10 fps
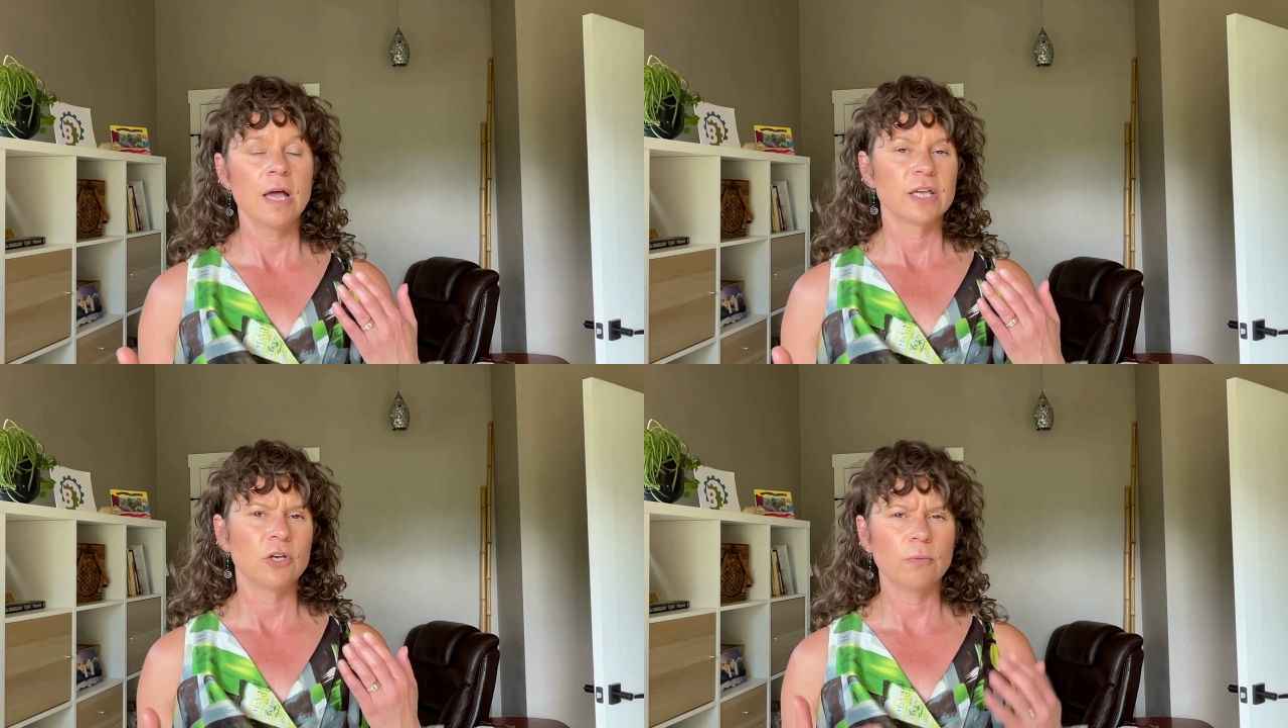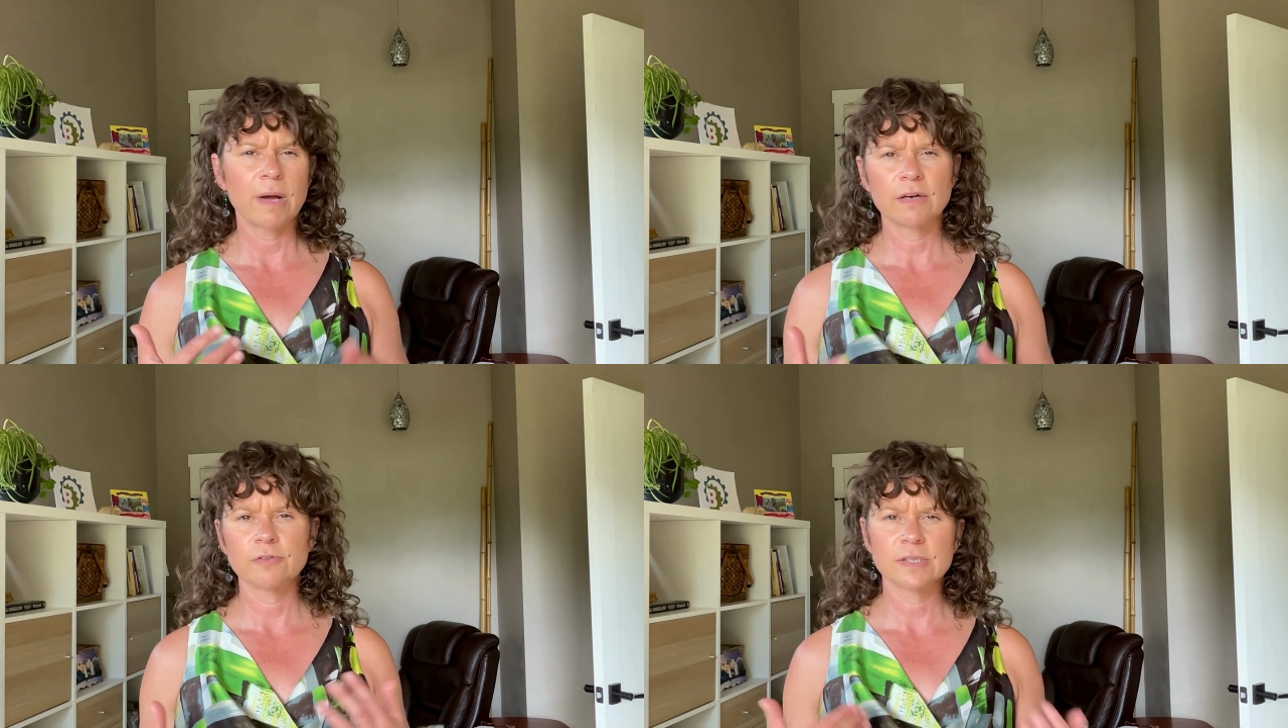you know,
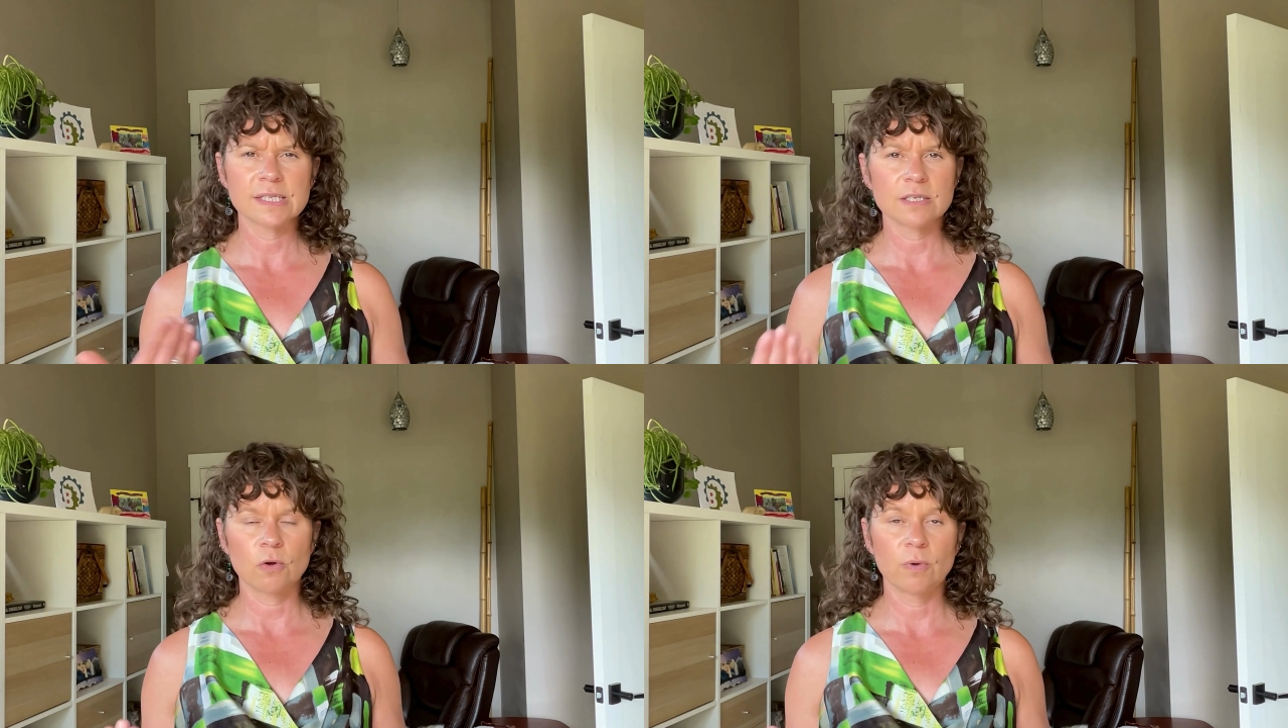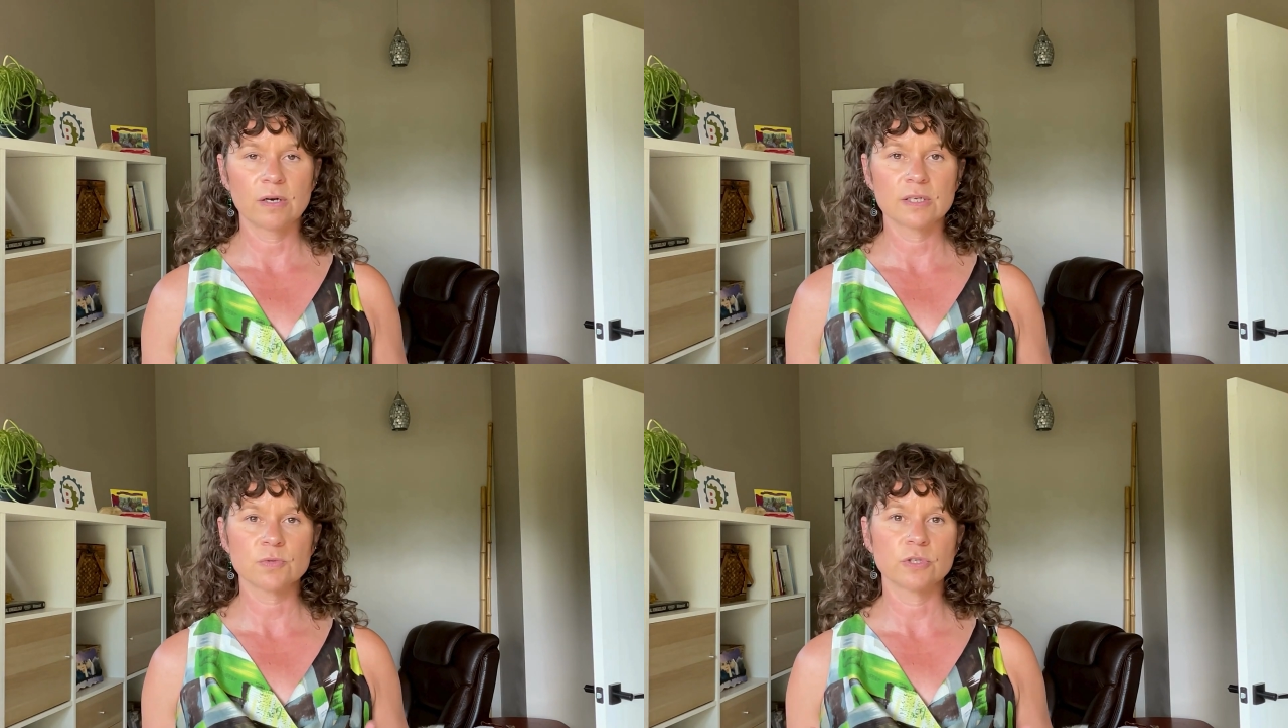mindfulness and
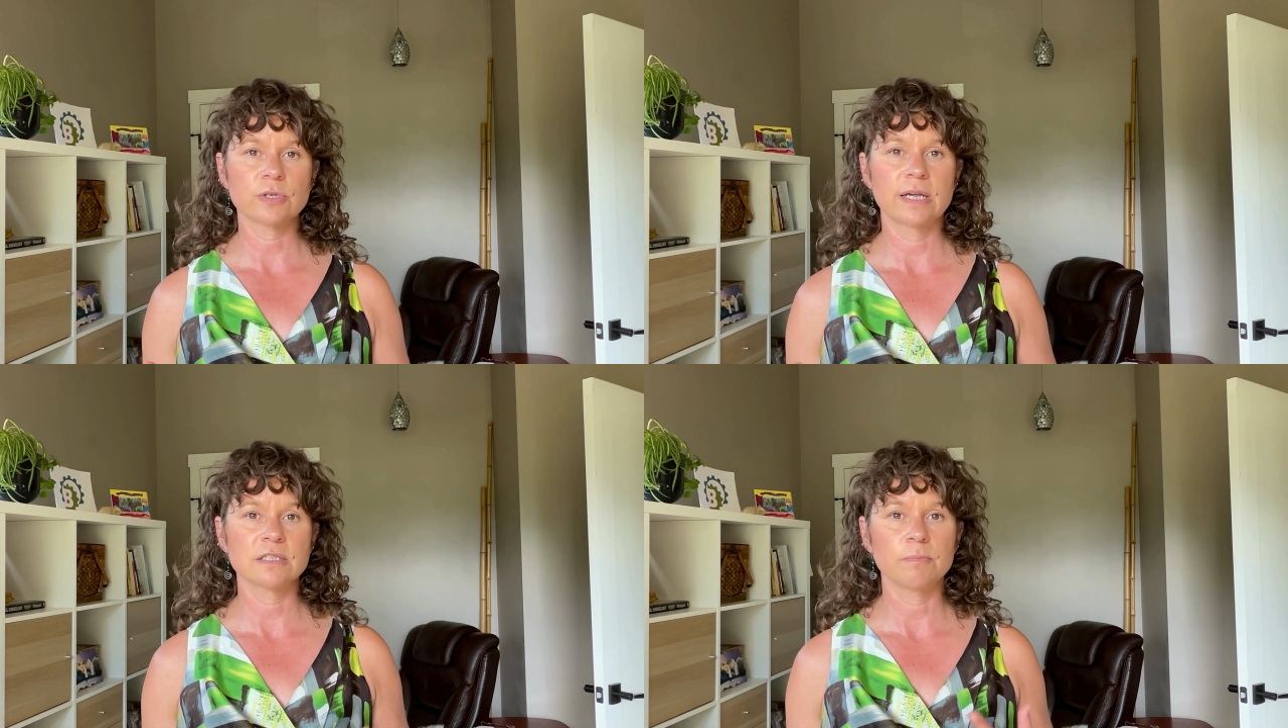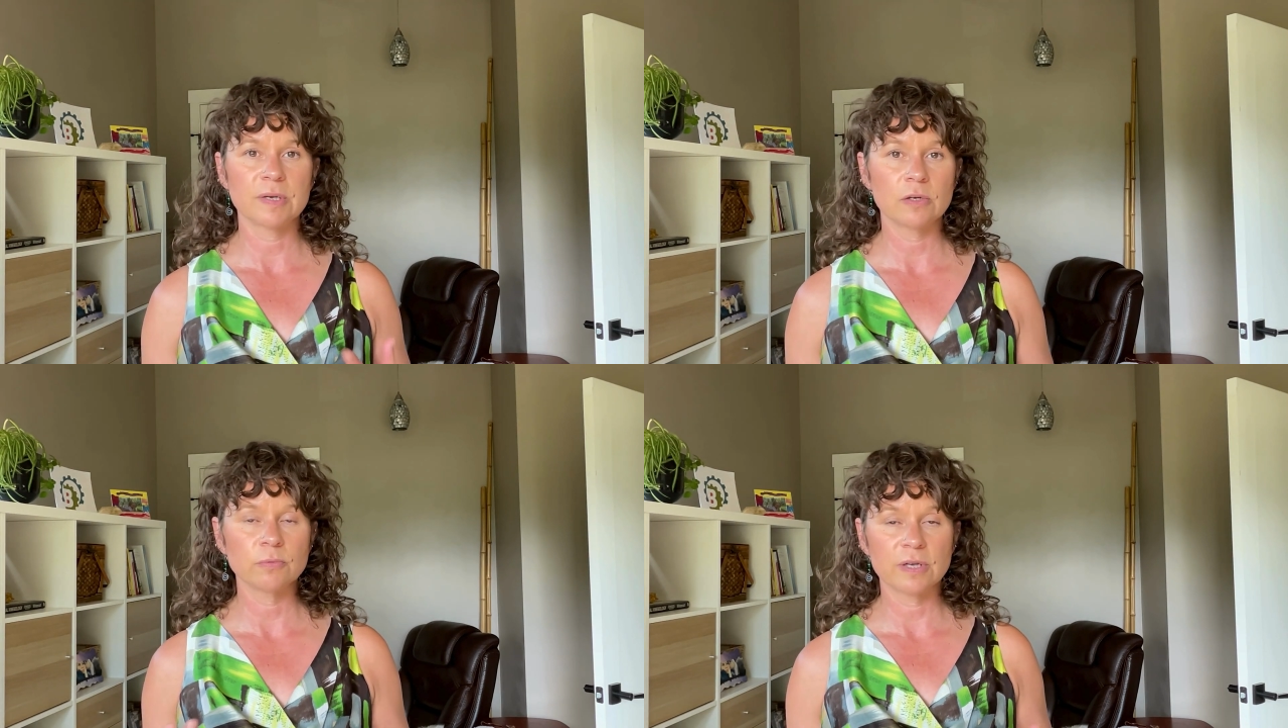awareness we're trying to
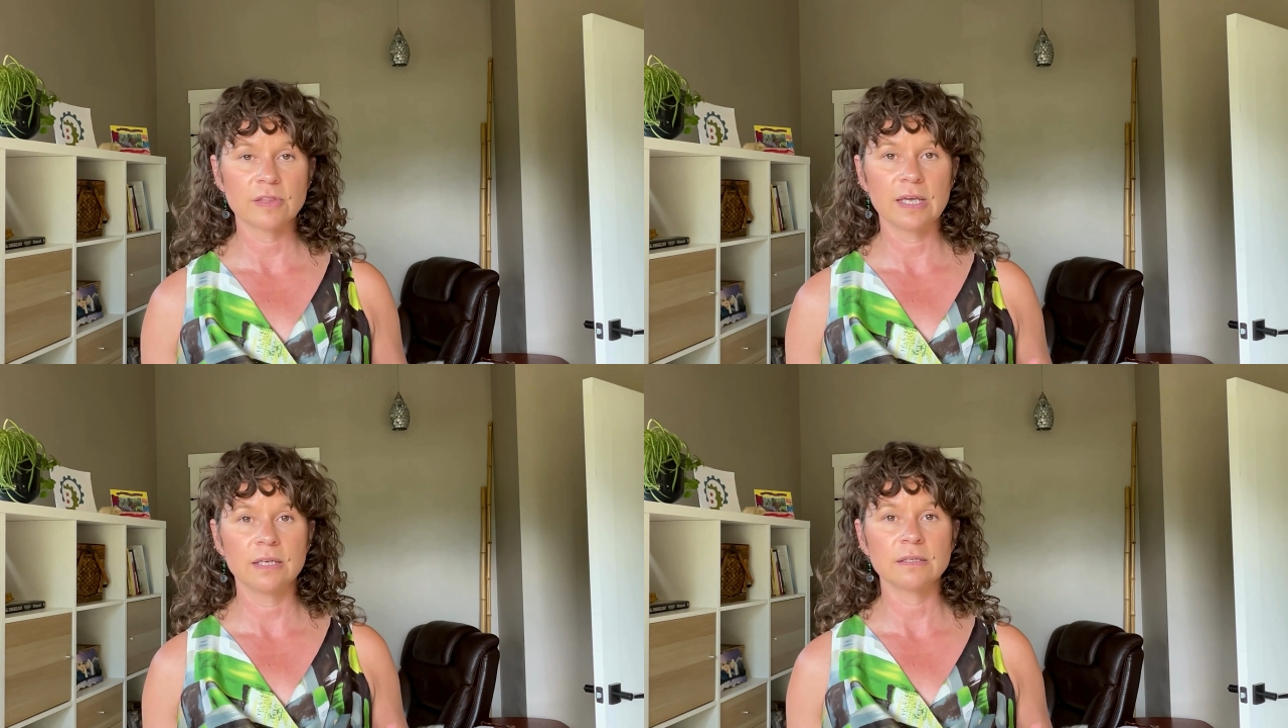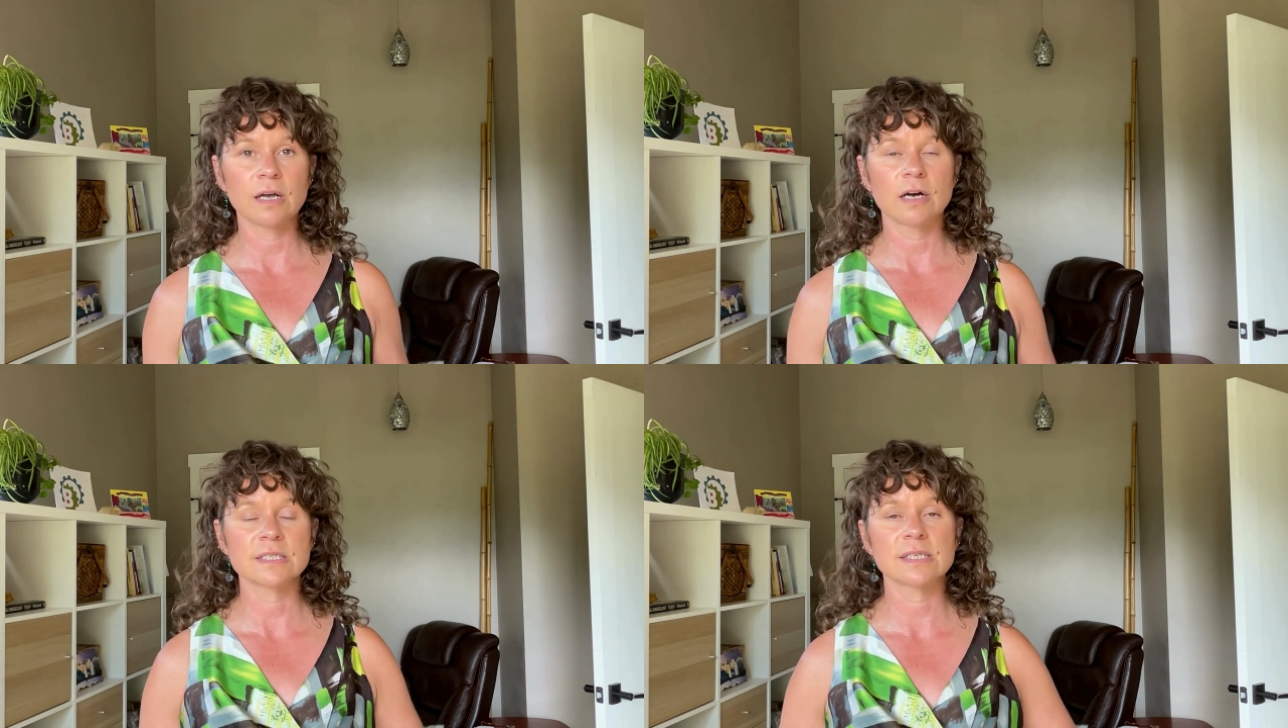build within
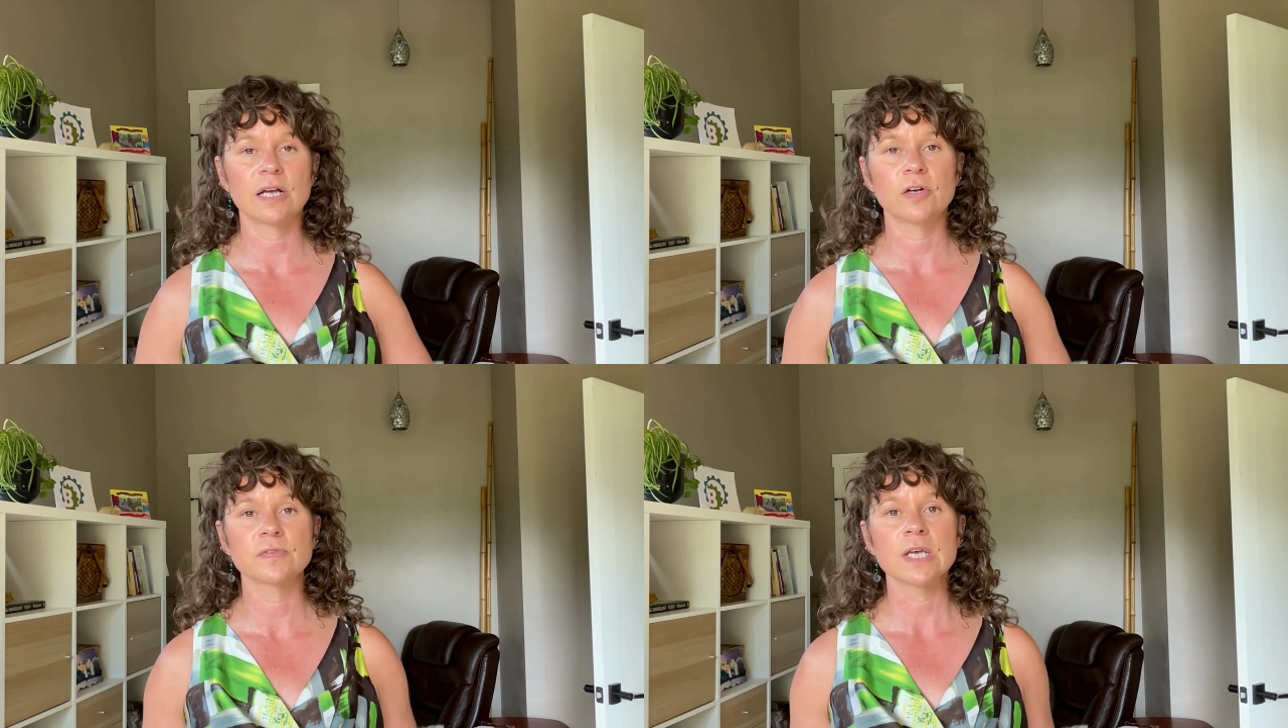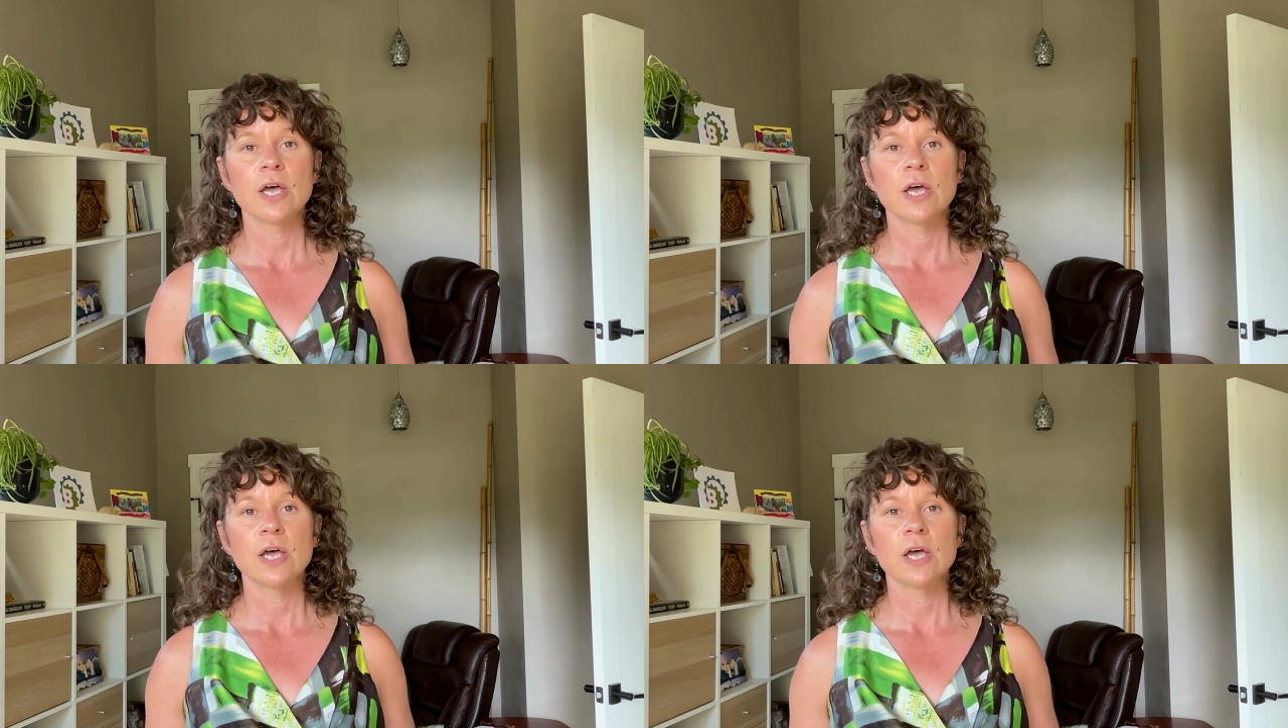ourselves